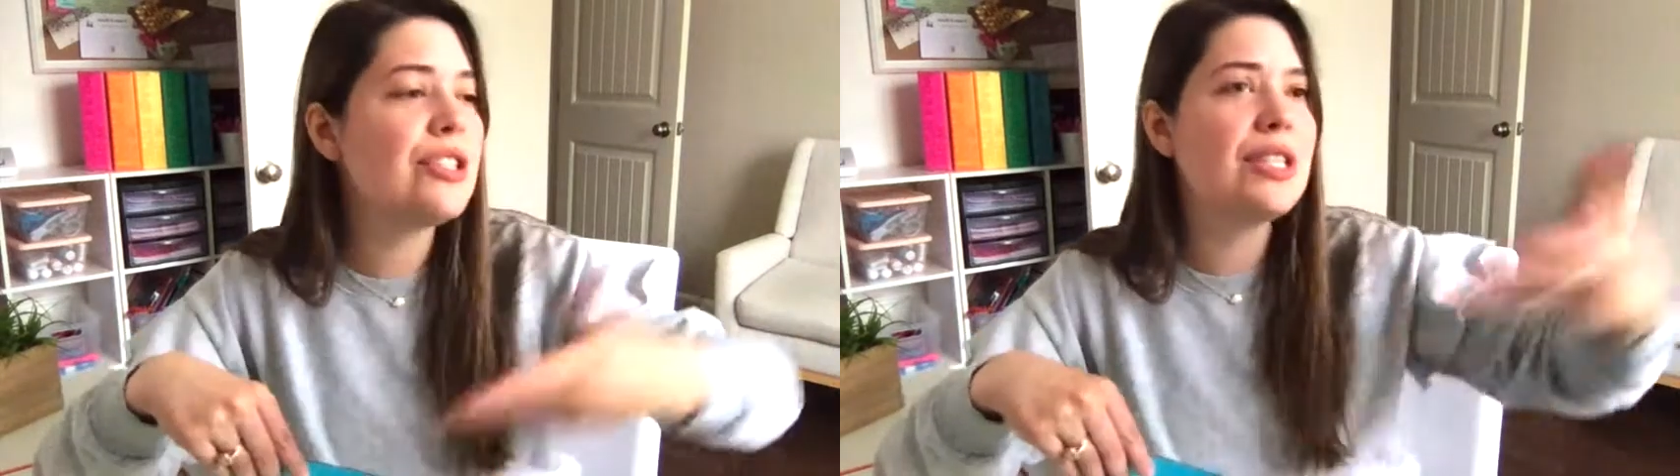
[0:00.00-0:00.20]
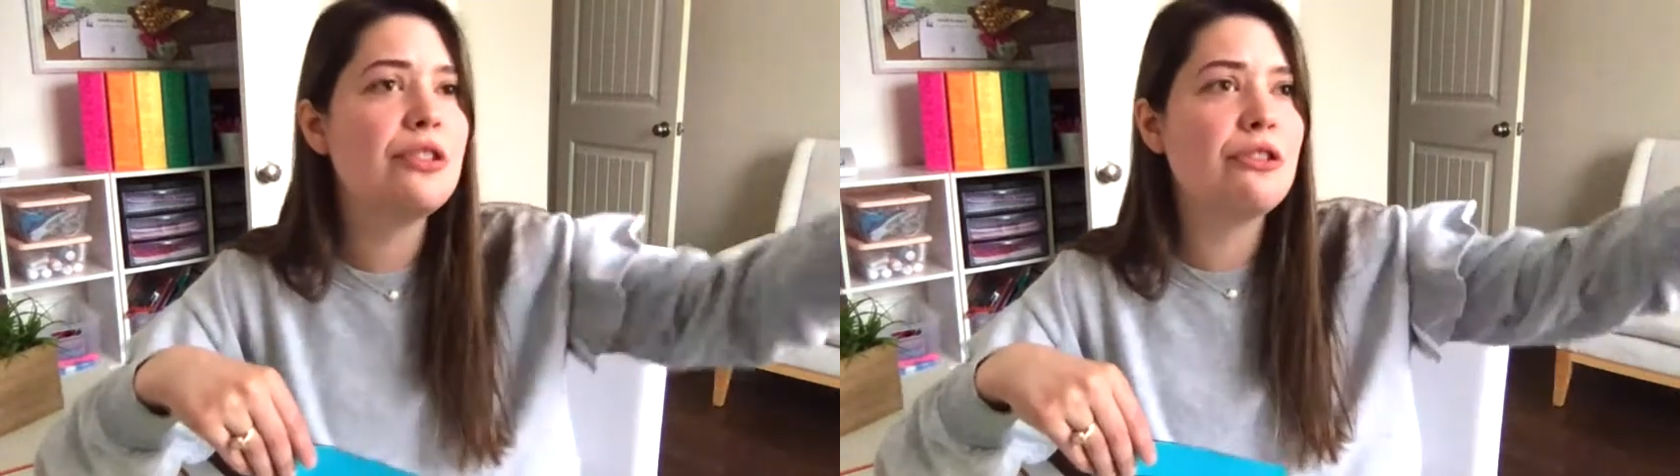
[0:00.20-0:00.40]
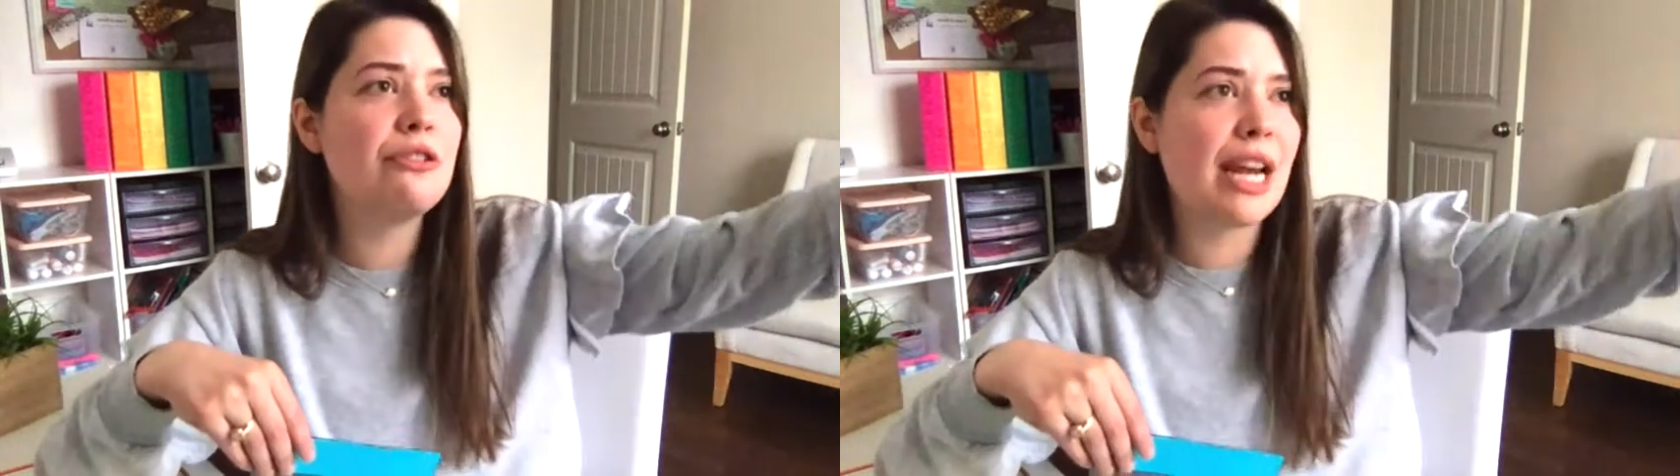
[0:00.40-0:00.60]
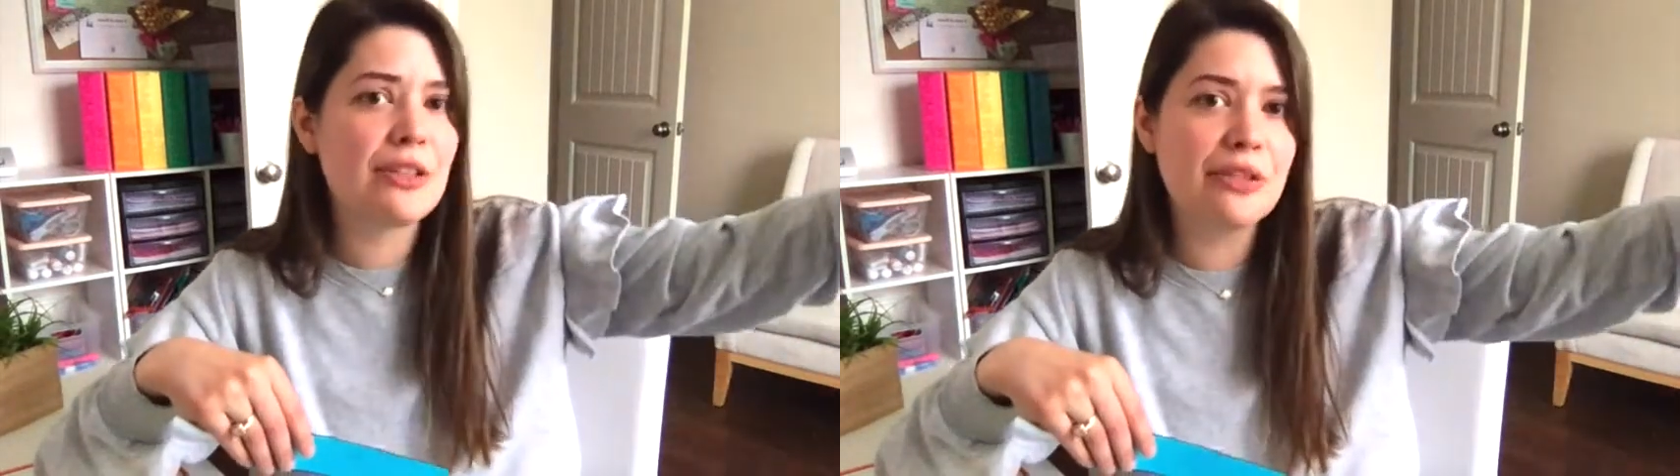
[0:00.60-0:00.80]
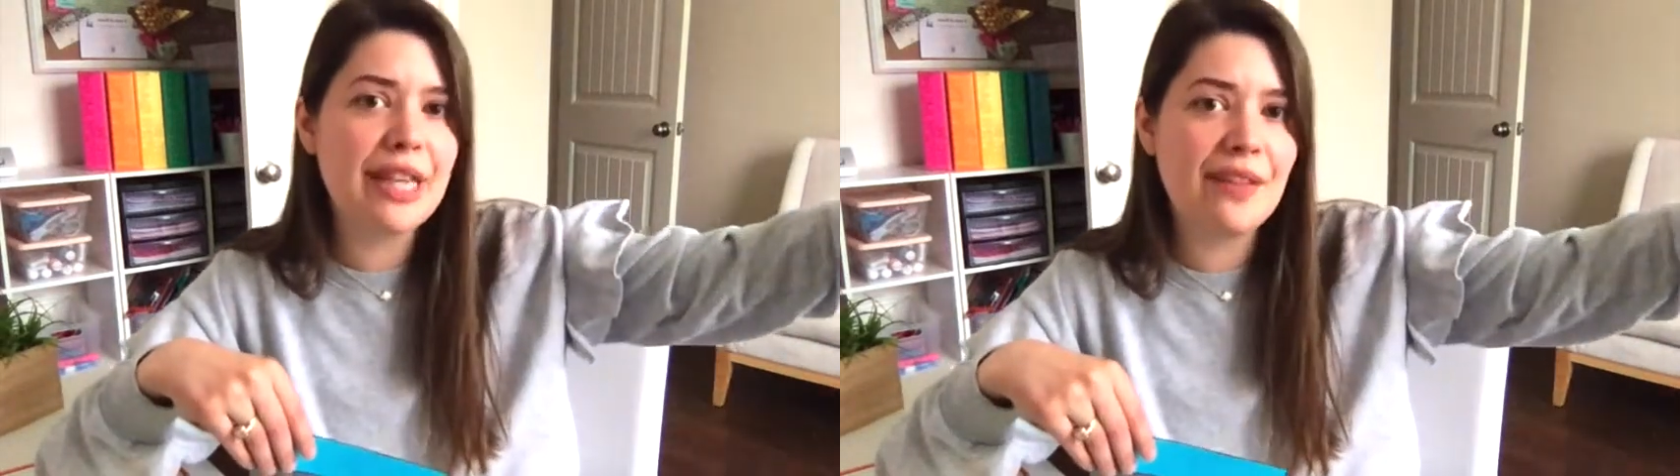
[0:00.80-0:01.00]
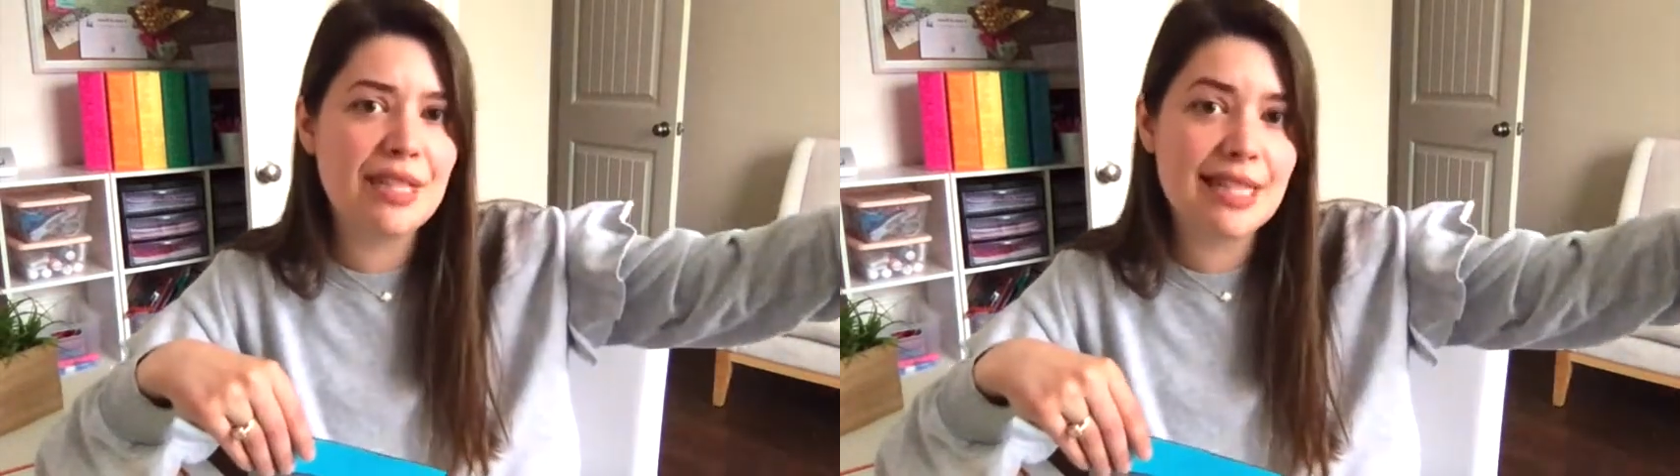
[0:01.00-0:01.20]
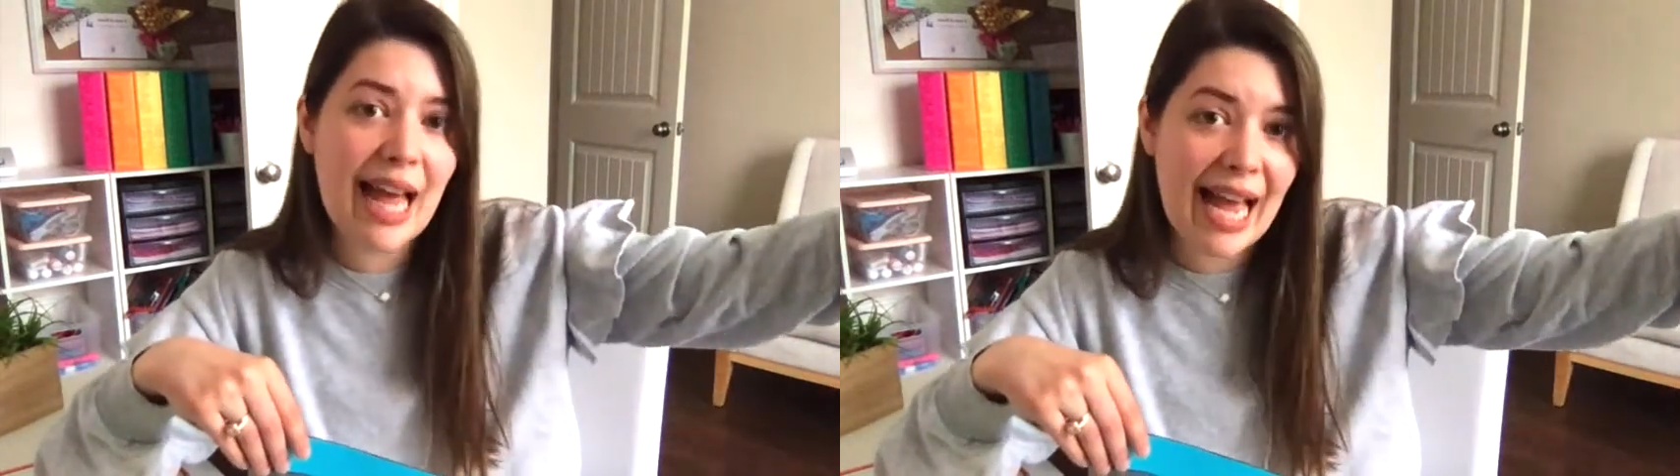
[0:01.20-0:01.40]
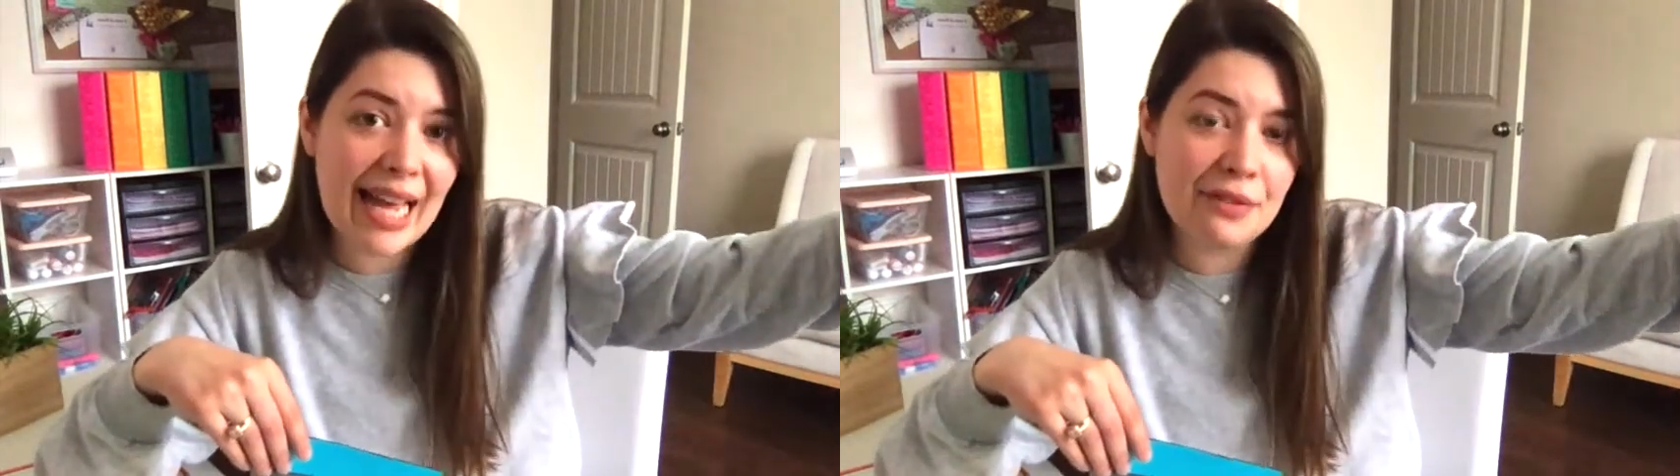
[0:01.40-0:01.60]
the trajectory of his
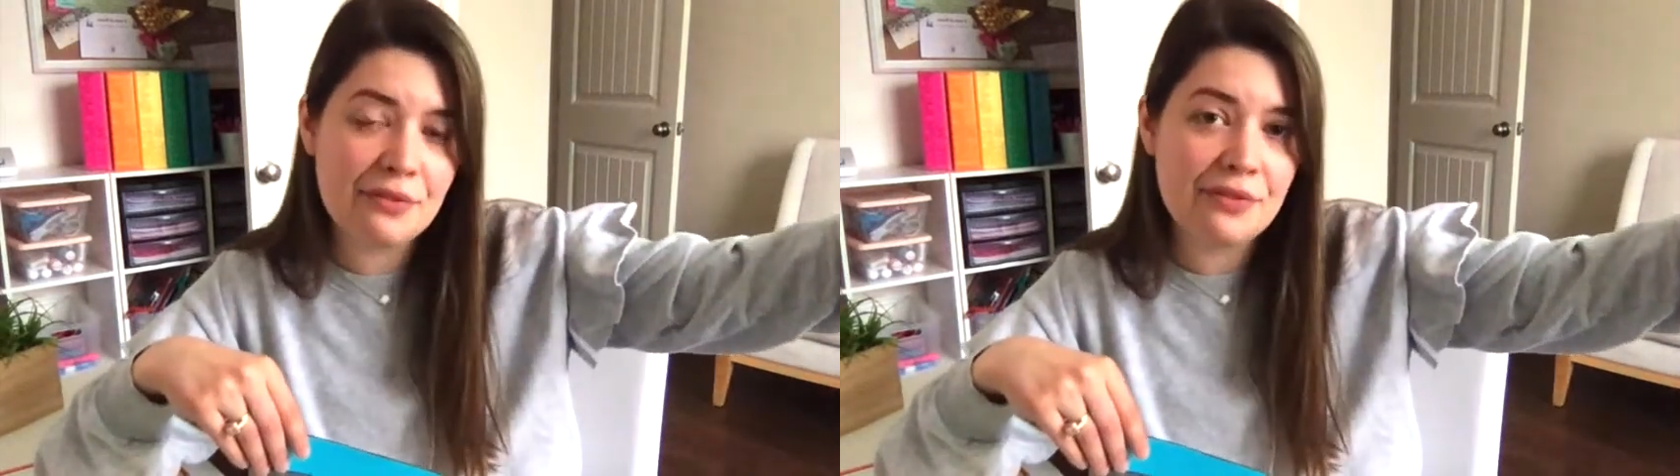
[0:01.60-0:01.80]
life.